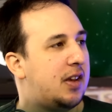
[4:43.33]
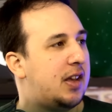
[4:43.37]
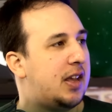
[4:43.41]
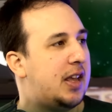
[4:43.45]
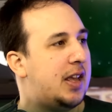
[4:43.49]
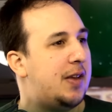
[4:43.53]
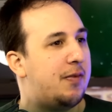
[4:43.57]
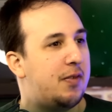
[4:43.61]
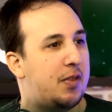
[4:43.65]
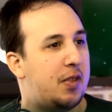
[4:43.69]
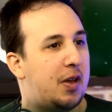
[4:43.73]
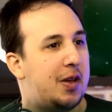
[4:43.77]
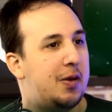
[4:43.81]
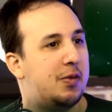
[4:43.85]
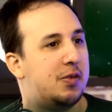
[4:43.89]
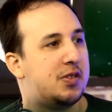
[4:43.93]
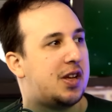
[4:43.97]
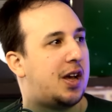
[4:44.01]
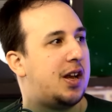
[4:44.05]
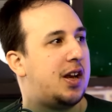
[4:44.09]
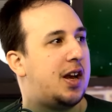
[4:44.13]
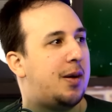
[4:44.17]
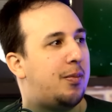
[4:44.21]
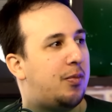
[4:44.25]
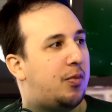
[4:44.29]
even though he was
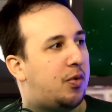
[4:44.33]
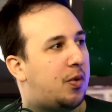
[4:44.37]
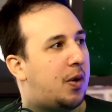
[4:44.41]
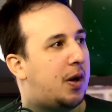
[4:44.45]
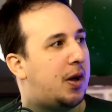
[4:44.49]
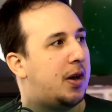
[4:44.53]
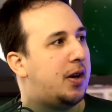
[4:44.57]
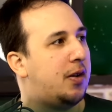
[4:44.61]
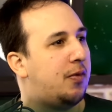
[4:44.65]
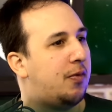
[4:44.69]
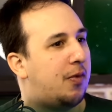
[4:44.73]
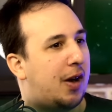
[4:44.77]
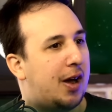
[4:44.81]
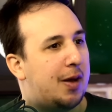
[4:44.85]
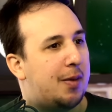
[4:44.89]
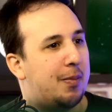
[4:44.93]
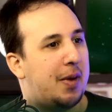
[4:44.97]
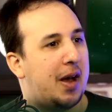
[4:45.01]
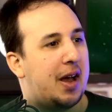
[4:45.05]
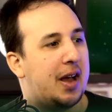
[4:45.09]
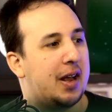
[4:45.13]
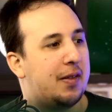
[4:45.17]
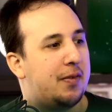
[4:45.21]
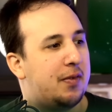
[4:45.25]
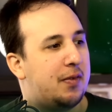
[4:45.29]
our number one right
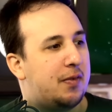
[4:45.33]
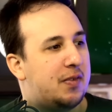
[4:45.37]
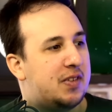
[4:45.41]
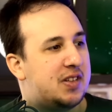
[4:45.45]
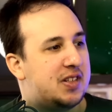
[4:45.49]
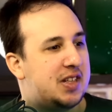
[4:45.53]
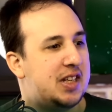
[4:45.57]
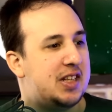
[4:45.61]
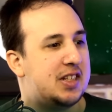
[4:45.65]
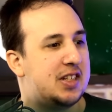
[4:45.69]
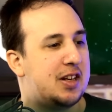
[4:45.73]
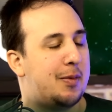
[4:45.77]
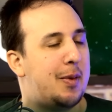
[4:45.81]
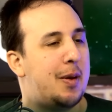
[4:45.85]
back through the season.